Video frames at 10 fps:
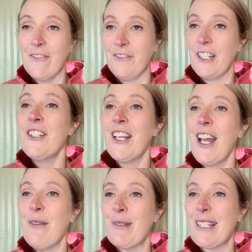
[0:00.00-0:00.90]
fun
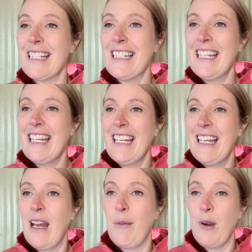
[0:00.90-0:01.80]
times.
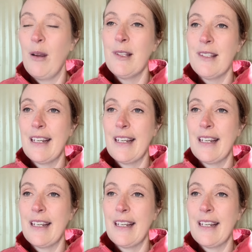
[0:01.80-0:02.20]
I promise